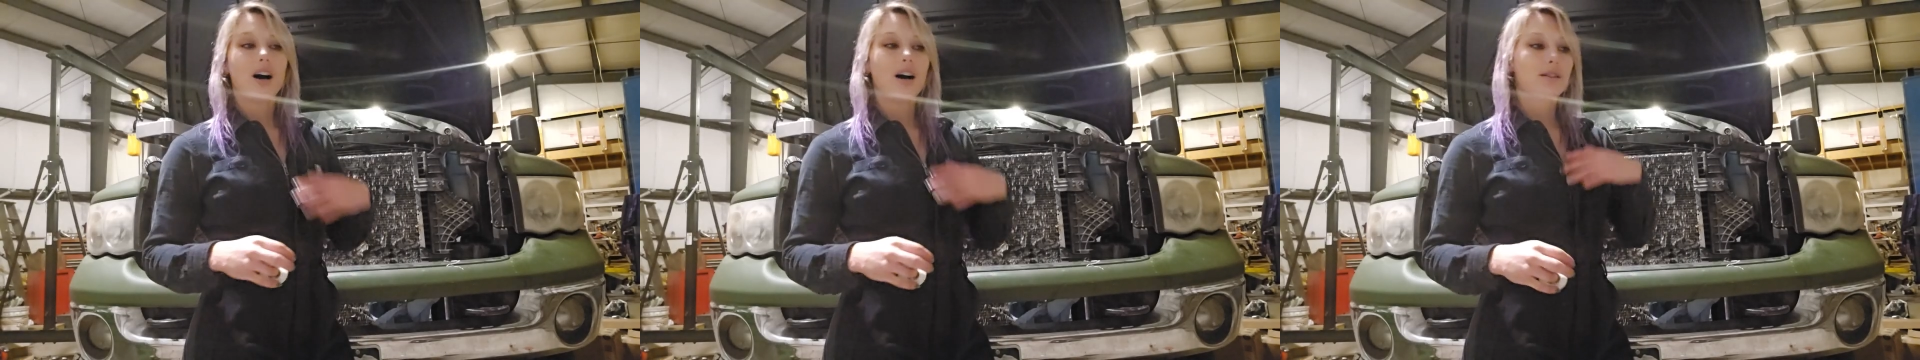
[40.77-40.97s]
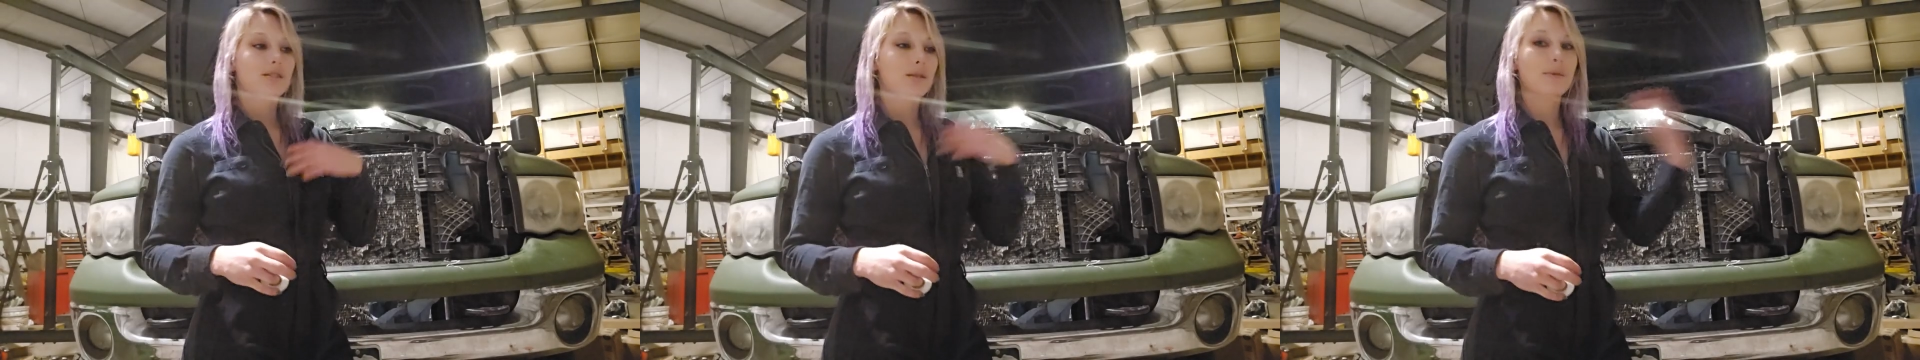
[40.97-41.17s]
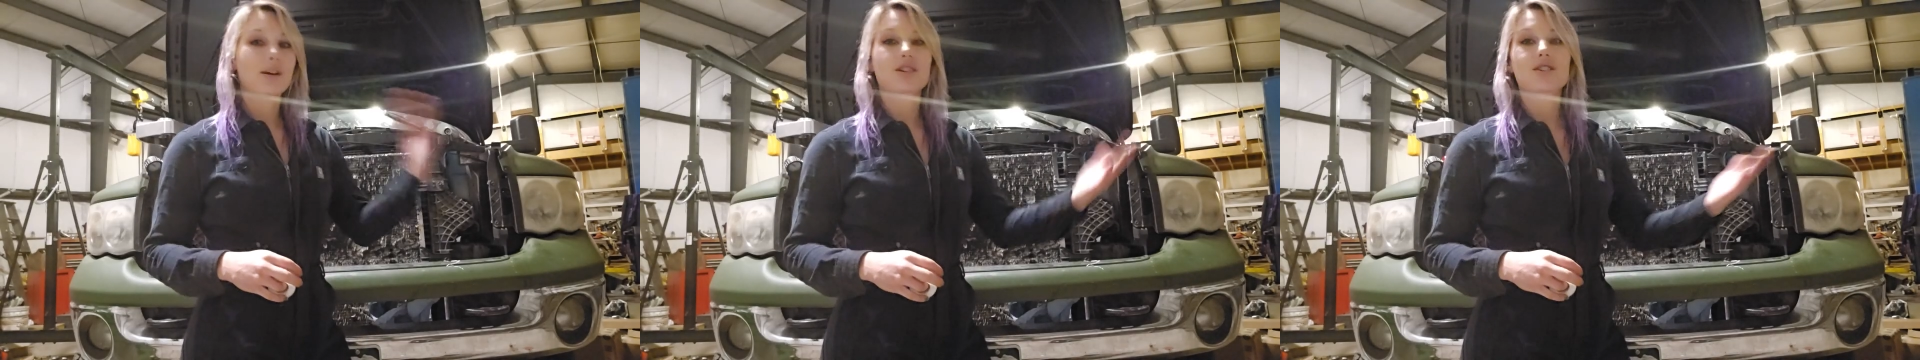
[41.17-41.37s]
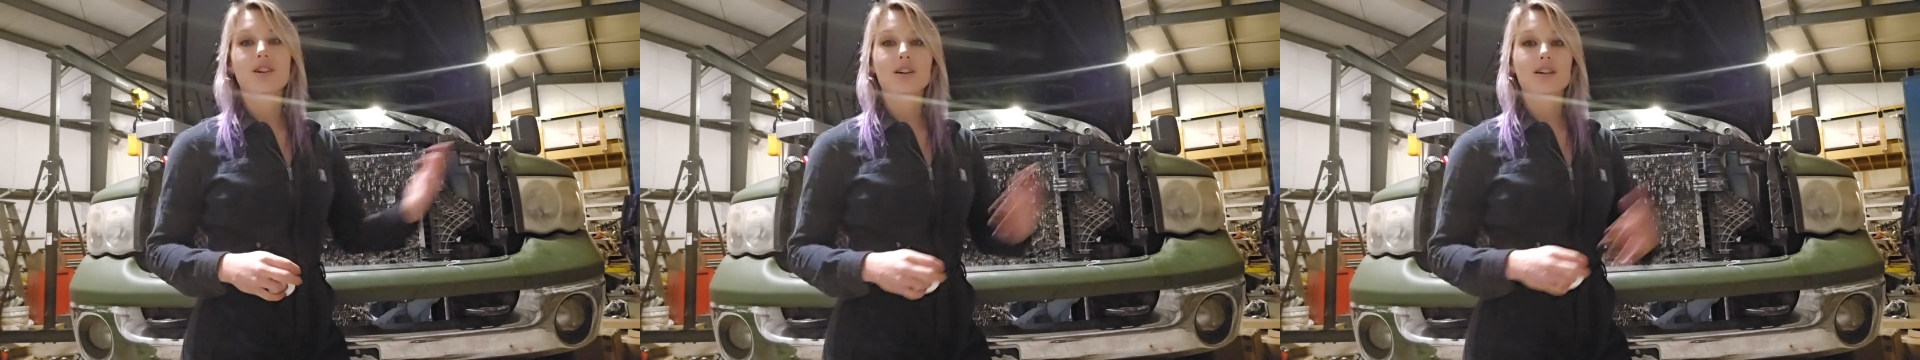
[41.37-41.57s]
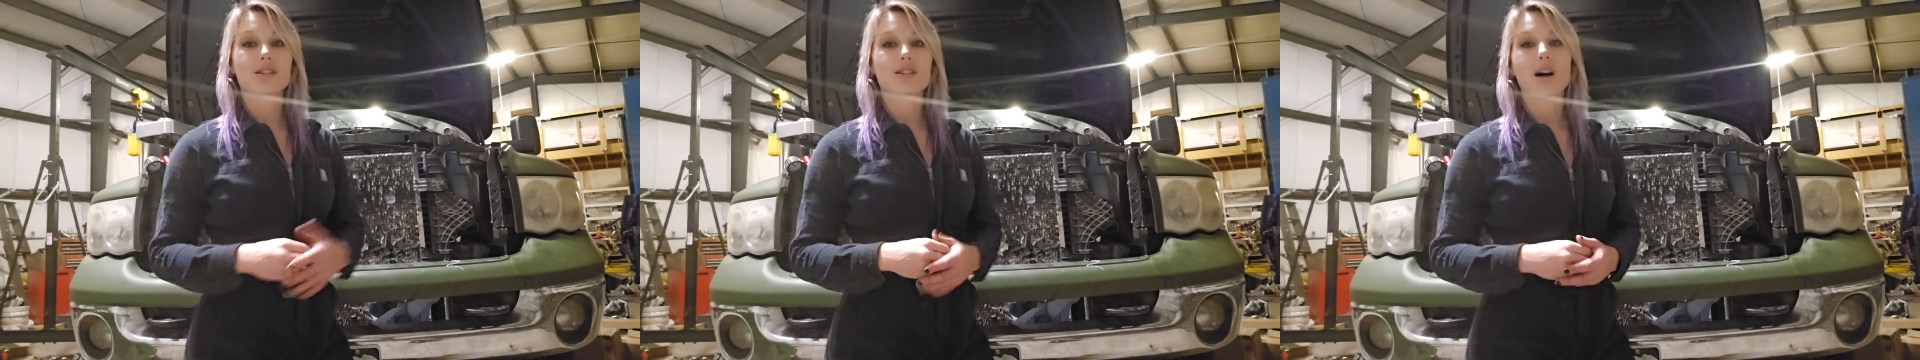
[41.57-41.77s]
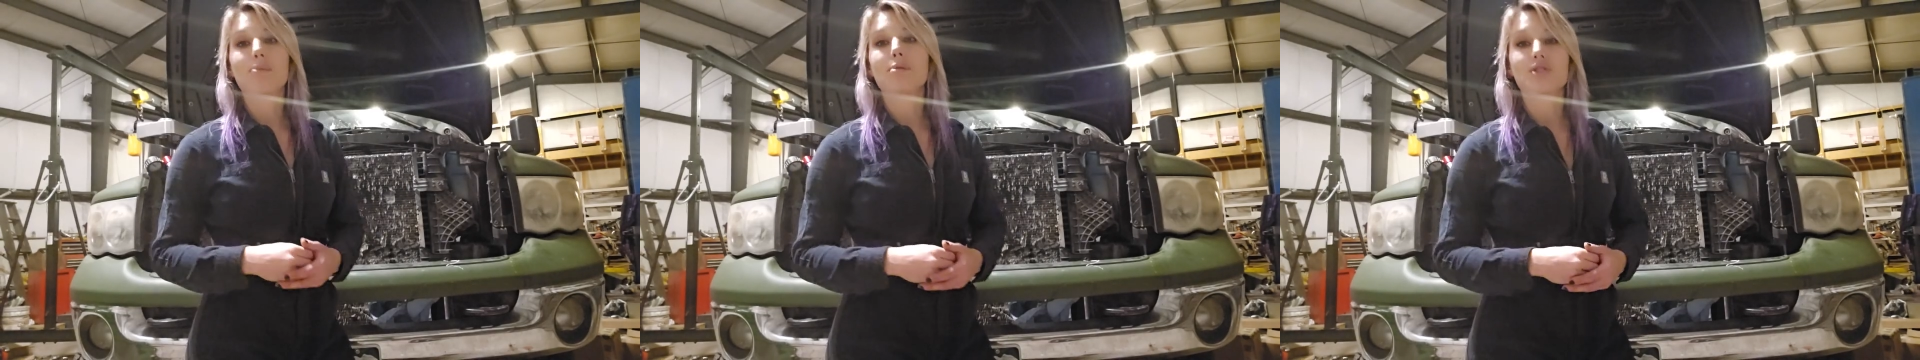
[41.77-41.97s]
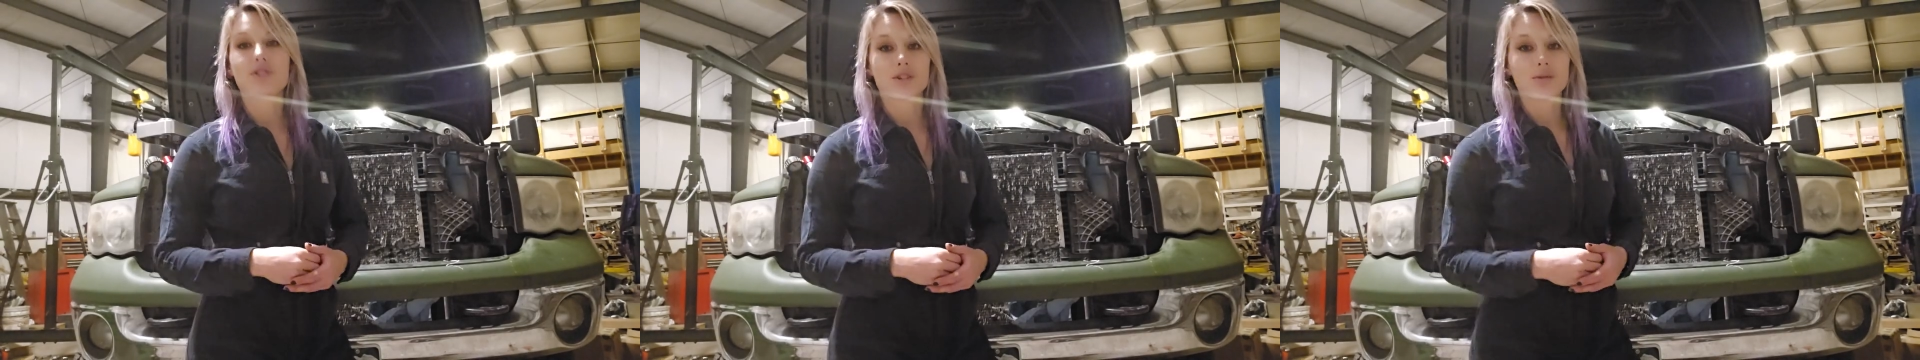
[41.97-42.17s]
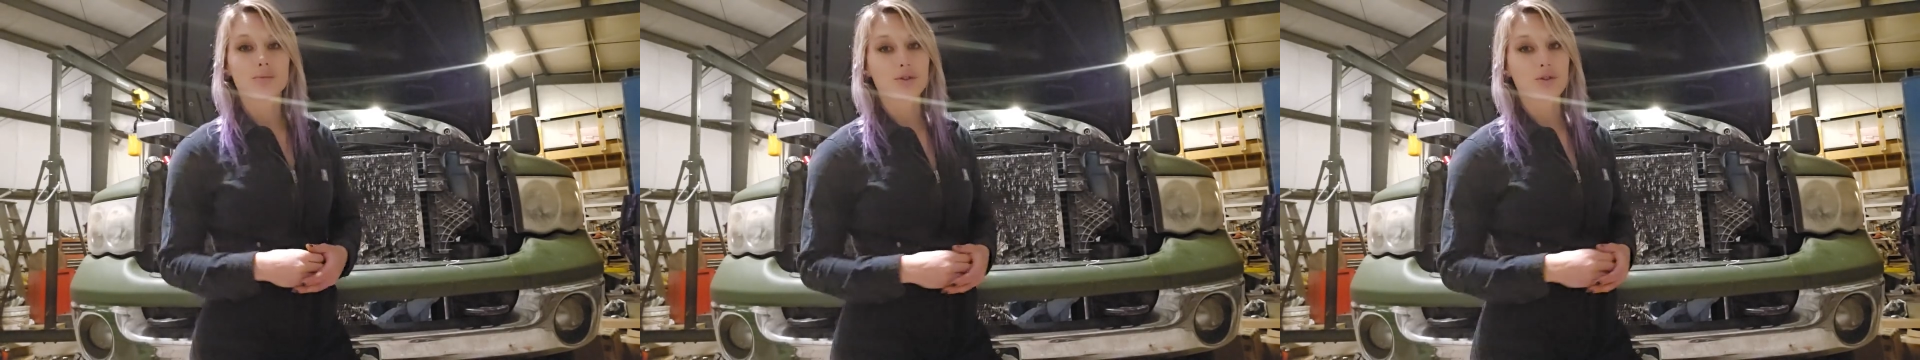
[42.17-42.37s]
to make sure it's not
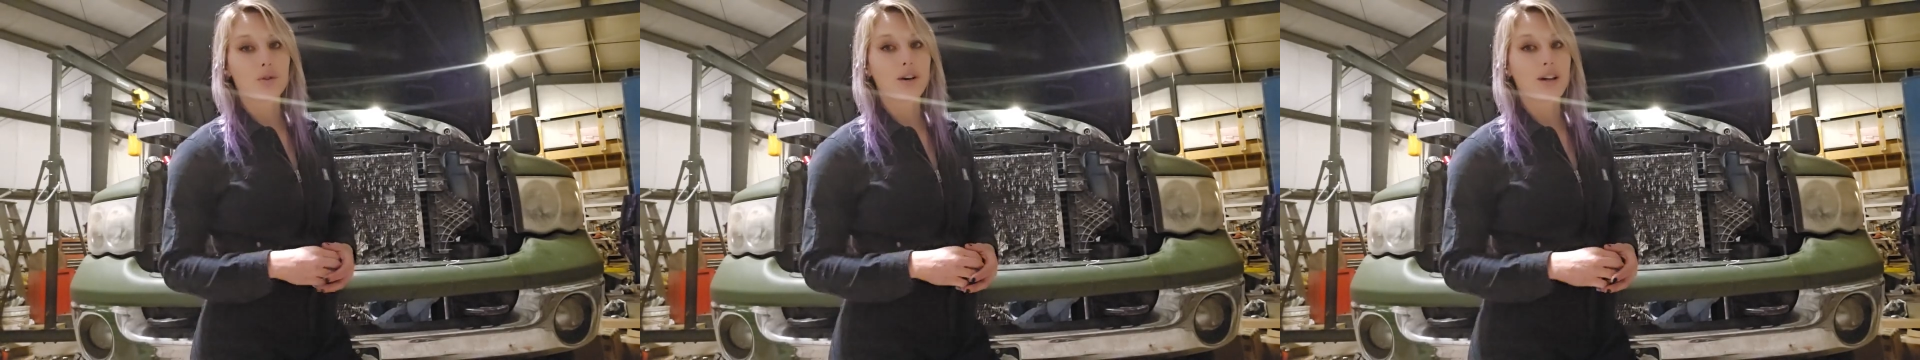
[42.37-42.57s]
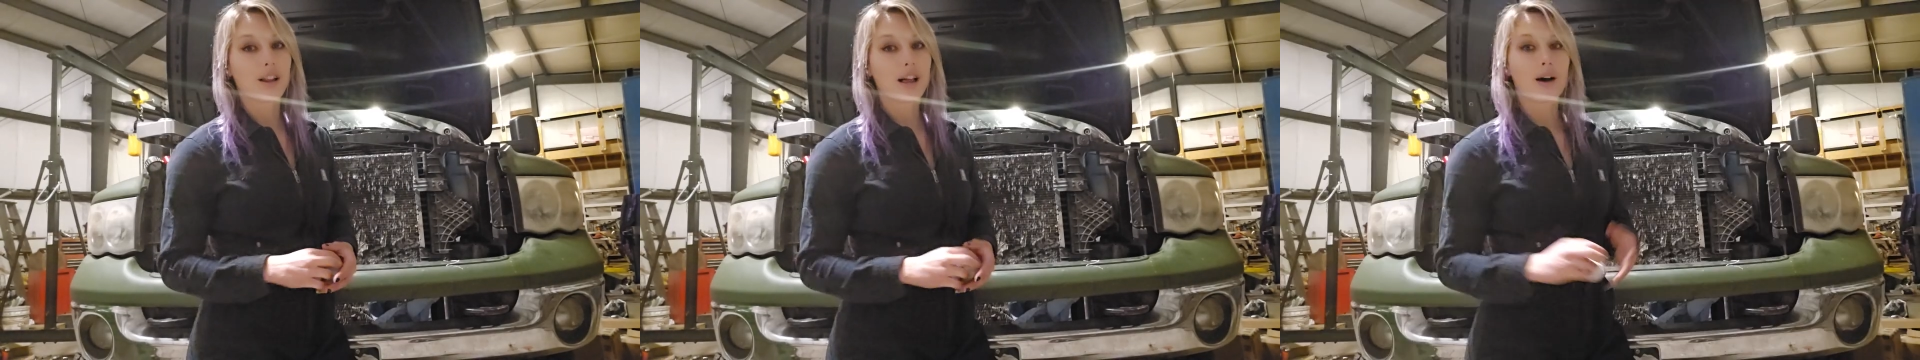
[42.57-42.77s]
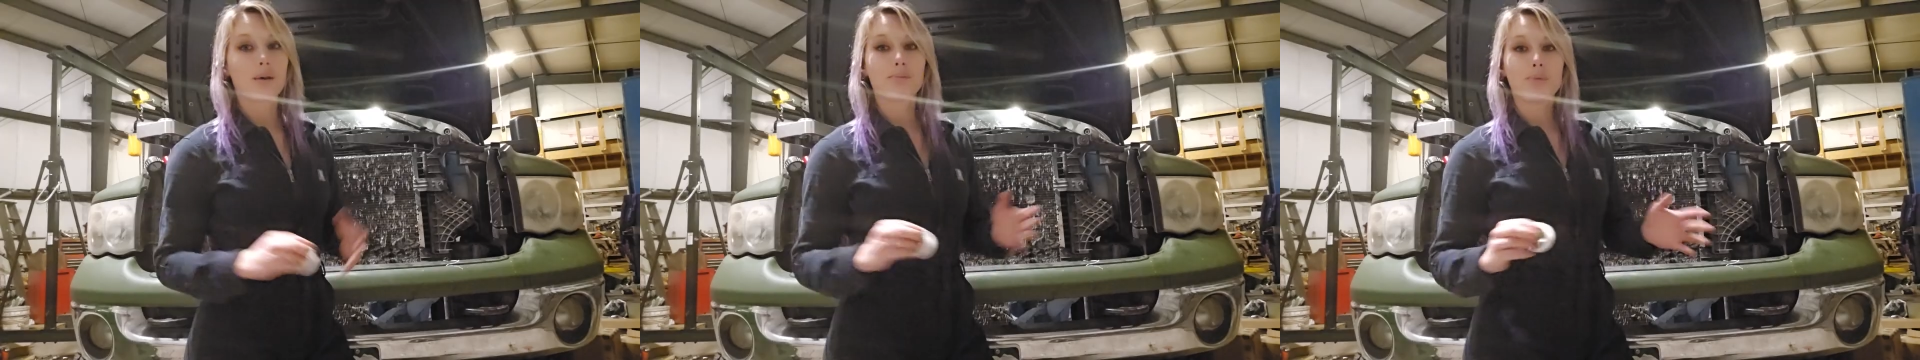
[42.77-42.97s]
pushing too much oil out.